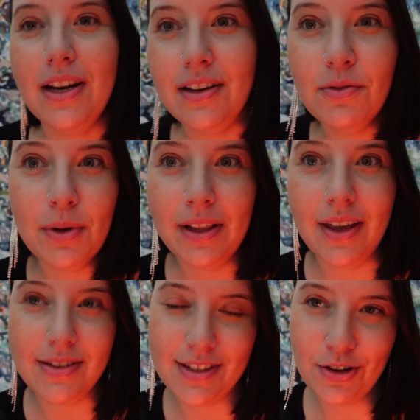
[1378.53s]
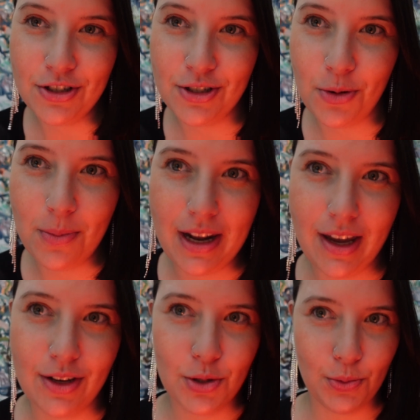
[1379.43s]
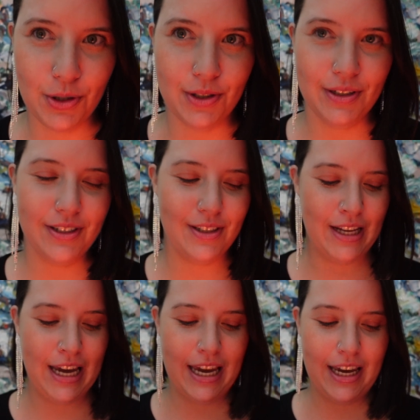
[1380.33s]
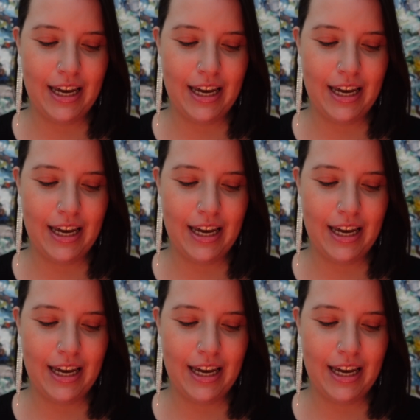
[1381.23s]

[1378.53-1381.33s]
I didn't realize there are so many tools